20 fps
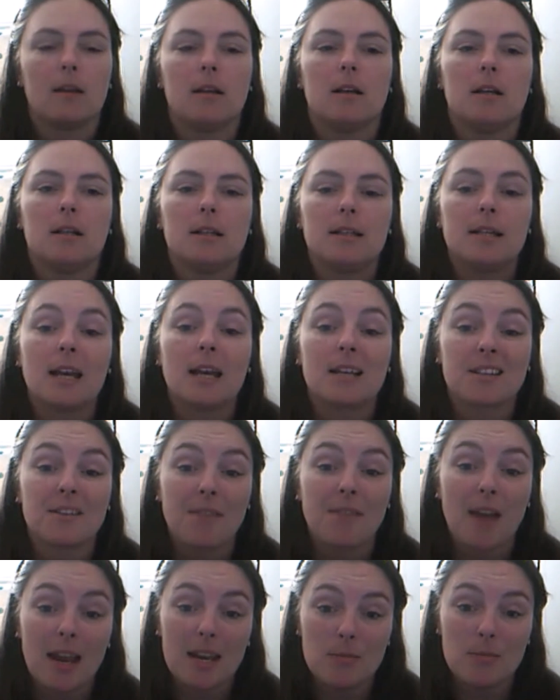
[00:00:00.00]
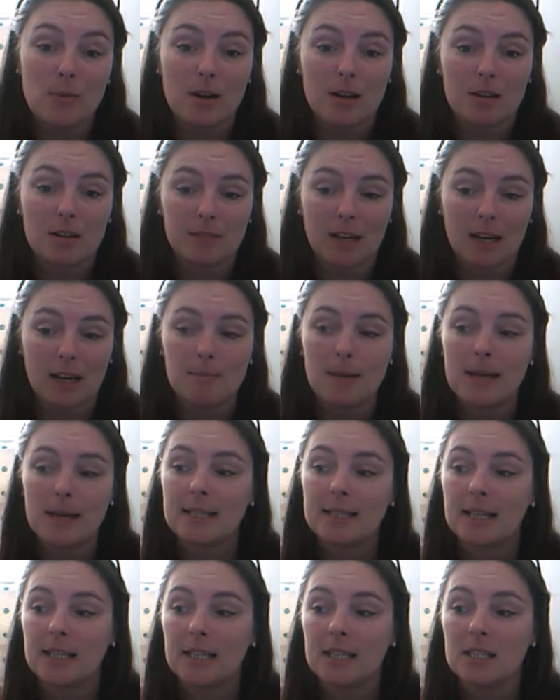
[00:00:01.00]
yeah, so if anyone can recommend
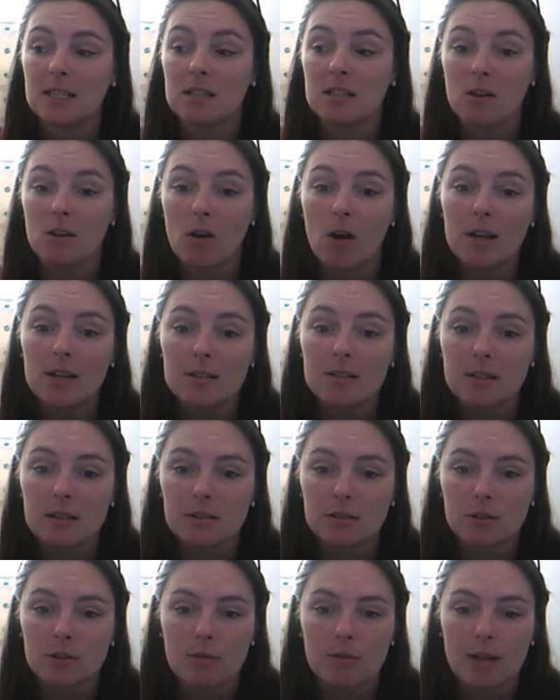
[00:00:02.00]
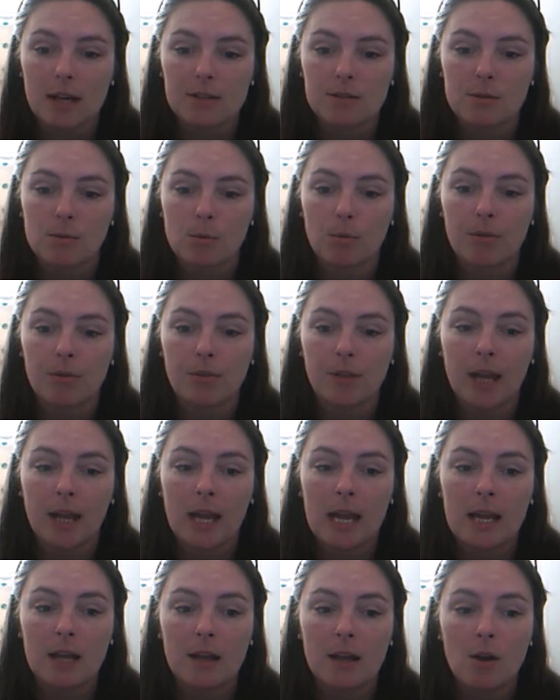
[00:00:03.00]
any designers that do that sort of
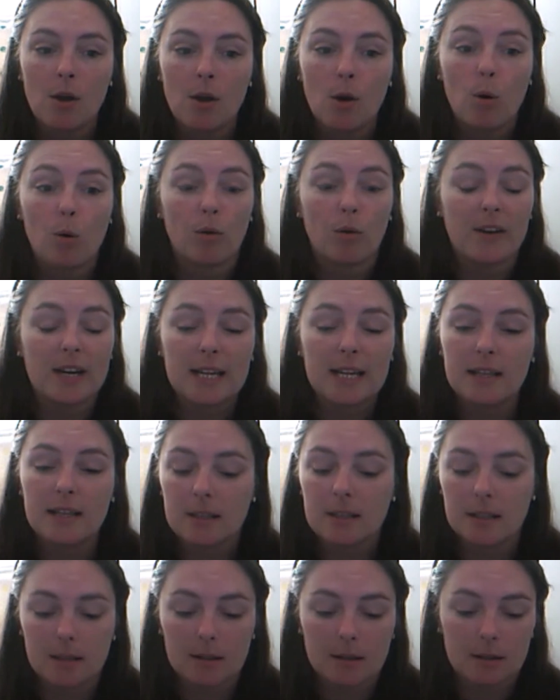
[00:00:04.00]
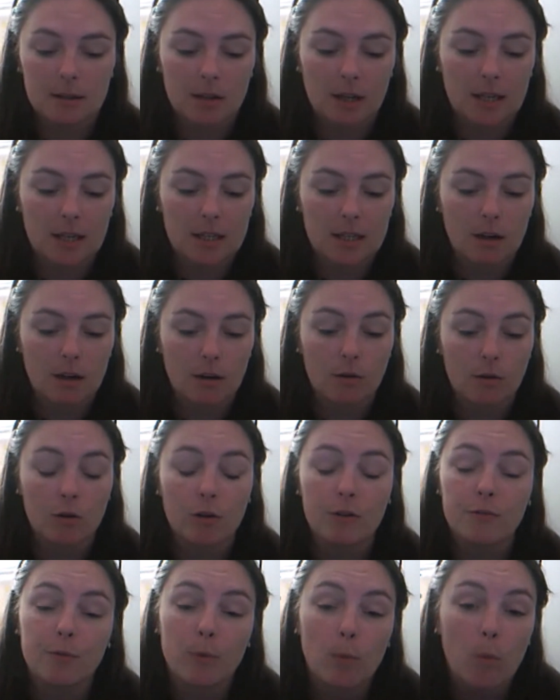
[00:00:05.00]
thing, or any like are good
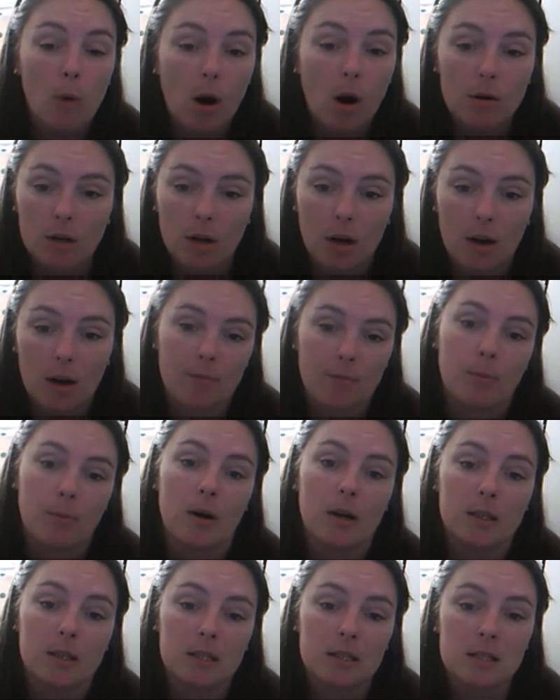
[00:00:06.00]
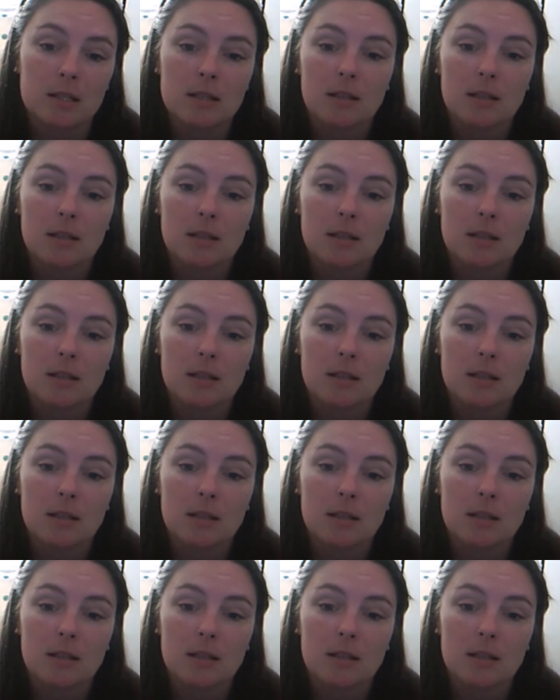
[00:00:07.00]
for wildlife ones,